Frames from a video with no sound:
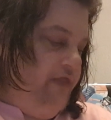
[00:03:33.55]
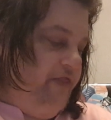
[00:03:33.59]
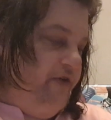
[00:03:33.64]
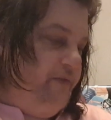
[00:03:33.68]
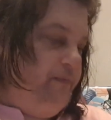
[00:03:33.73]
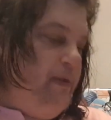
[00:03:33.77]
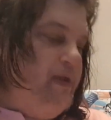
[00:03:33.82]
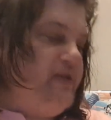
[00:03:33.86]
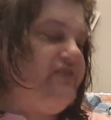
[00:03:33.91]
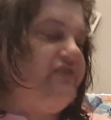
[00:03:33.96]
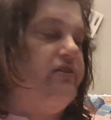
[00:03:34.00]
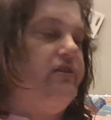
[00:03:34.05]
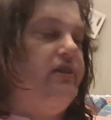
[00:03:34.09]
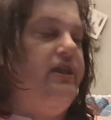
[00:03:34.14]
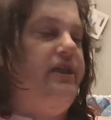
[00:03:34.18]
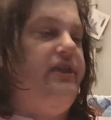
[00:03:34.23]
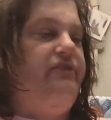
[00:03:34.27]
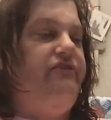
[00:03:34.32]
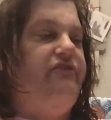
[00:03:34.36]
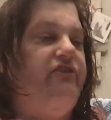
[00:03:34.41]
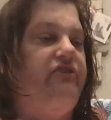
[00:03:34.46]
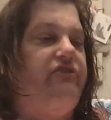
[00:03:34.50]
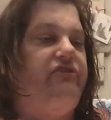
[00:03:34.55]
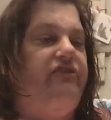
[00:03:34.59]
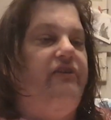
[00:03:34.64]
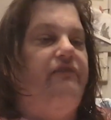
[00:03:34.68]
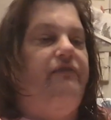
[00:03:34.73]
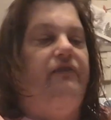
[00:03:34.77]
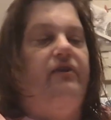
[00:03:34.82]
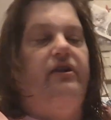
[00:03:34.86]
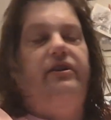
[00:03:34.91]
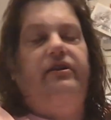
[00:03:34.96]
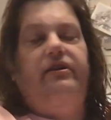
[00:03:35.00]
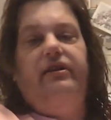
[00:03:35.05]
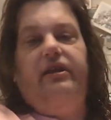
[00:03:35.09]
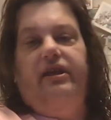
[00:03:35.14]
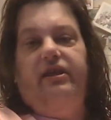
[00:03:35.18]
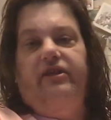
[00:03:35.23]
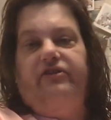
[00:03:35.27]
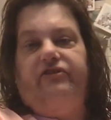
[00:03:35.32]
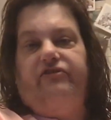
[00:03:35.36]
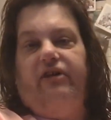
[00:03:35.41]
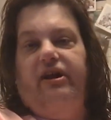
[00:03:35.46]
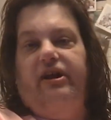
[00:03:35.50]
They're basically just different
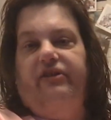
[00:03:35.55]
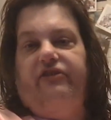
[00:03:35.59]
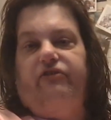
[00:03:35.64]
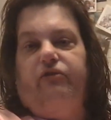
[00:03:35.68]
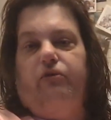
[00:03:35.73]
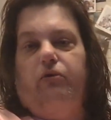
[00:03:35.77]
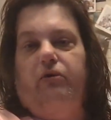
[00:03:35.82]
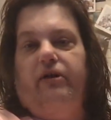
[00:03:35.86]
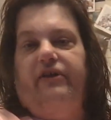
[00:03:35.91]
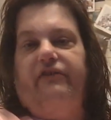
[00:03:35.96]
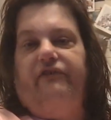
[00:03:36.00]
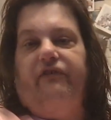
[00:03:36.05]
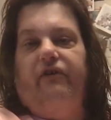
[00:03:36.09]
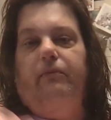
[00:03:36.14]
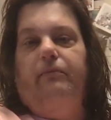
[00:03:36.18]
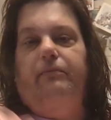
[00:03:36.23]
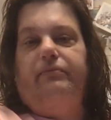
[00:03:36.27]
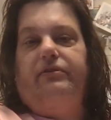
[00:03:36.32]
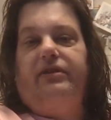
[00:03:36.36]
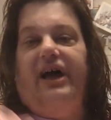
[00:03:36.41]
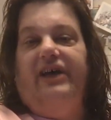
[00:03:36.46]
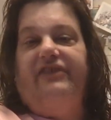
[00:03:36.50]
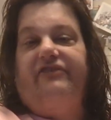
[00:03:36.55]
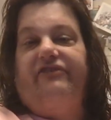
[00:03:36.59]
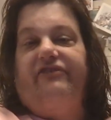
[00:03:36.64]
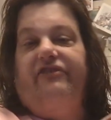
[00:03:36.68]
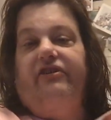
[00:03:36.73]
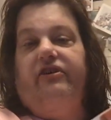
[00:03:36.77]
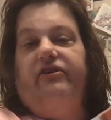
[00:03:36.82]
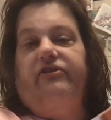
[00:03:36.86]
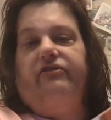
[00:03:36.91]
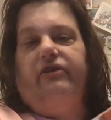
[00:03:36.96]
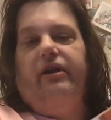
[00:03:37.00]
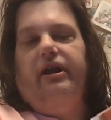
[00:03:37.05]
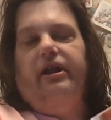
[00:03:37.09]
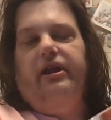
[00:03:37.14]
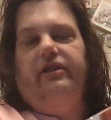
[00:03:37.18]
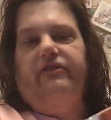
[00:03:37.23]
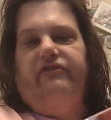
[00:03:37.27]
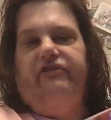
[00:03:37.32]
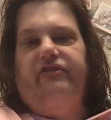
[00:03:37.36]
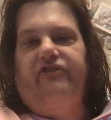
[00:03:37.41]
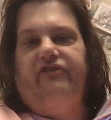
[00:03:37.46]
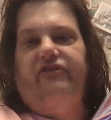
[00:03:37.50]
illustrated stories from Classics Illustrated.
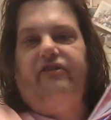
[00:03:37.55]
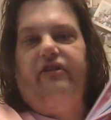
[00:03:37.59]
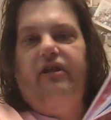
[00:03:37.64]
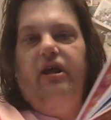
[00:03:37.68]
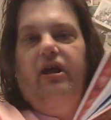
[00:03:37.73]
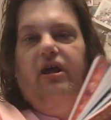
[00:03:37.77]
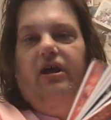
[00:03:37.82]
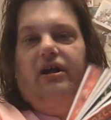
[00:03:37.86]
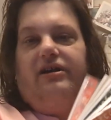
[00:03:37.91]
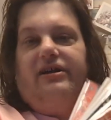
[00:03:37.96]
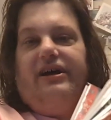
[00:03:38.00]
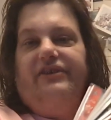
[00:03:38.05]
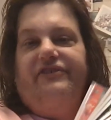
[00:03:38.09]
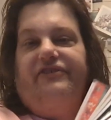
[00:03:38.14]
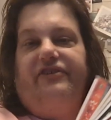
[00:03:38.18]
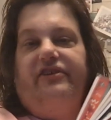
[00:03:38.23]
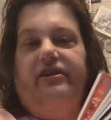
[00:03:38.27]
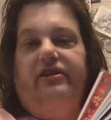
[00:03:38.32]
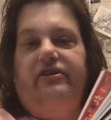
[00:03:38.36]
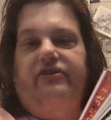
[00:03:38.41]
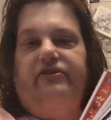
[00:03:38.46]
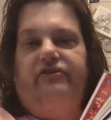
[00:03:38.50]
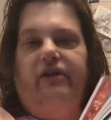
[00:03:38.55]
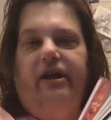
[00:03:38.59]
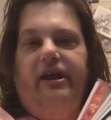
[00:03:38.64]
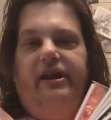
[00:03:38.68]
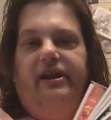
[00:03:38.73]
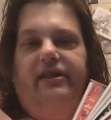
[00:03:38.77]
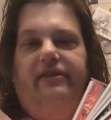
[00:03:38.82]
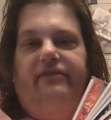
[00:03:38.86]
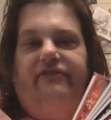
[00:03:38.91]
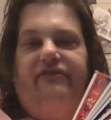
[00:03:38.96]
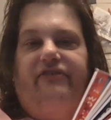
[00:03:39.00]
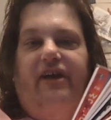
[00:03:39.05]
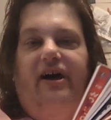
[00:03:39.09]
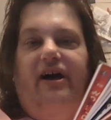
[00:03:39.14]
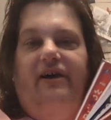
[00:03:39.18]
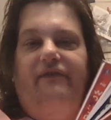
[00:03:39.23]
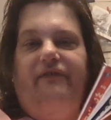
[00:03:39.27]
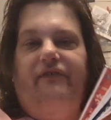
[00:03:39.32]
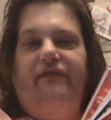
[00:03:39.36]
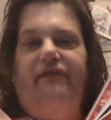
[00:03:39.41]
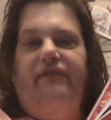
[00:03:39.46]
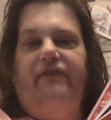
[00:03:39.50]
It's just Classic Illustrated
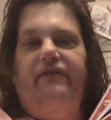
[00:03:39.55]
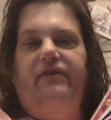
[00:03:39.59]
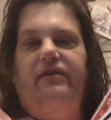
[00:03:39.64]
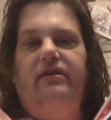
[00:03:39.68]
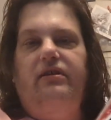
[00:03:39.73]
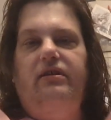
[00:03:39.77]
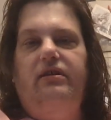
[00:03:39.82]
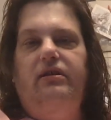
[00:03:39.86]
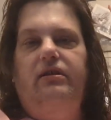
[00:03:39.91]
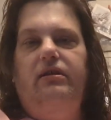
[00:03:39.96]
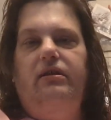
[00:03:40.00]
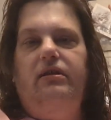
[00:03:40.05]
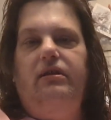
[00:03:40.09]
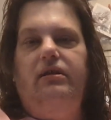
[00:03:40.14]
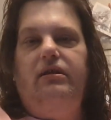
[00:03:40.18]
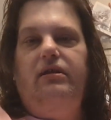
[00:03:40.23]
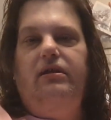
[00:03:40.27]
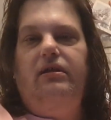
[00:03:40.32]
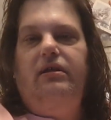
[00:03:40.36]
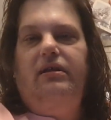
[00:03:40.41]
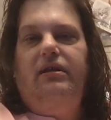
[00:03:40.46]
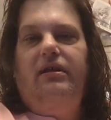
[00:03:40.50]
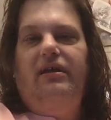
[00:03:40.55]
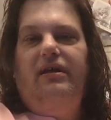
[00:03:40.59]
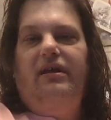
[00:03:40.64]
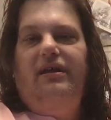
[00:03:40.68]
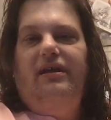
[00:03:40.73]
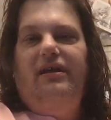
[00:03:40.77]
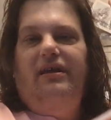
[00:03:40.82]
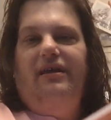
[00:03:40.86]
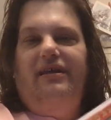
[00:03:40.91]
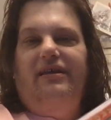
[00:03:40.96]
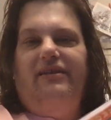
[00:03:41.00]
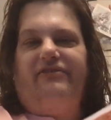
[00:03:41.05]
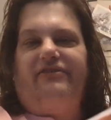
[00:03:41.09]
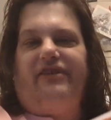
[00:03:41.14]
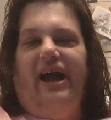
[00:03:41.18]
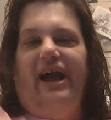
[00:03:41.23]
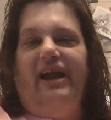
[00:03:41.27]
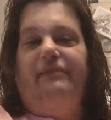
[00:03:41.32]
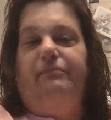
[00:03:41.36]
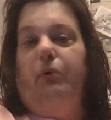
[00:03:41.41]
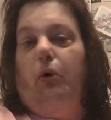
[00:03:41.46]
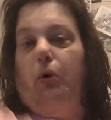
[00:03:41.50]
stuff. It's
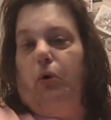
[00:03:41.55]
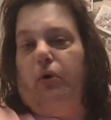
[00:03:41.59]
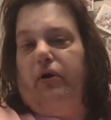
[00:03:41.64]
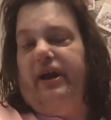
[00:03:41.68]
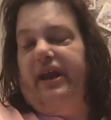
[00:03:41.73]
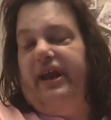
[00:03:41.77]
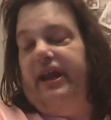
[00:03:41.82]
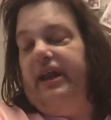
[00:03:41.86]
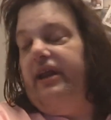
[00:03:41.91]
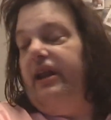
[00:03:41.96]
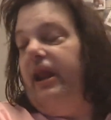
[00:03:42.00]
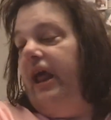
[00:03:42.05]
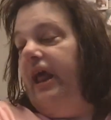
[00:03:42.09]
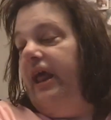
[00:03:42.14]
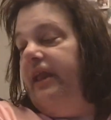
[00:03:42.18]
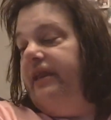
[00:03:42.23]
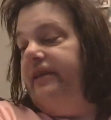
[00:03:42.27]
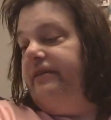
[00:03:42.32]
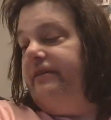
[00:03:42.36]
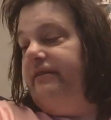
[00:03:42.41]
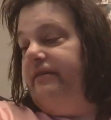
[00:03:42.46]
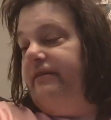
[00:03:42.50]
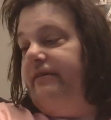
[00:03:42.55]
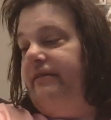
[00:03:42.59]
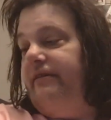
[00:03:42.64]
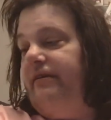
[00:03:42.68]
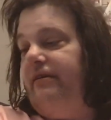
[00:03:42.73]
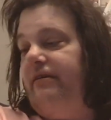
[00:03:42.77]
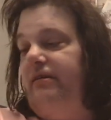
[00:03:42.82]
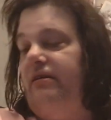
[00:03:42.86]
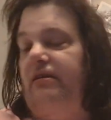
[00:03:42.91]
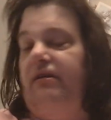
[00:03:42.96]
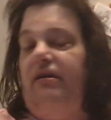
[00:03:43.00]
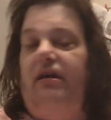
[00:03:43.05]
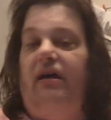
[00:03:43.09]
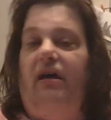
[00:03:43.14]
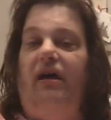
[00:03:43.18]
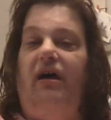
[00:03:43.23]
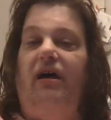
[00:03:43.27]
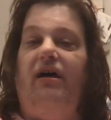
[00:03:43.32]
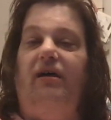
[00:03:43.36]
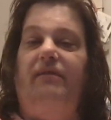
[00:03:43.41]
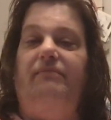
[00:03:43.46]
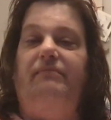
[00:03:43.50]
kind of boring, and
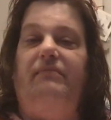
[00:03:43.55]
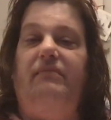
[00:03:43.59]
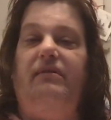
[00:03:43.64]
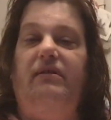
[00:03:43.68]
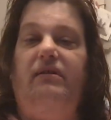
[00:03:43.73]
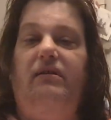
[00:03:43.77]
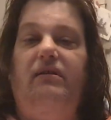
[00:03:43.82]
I'll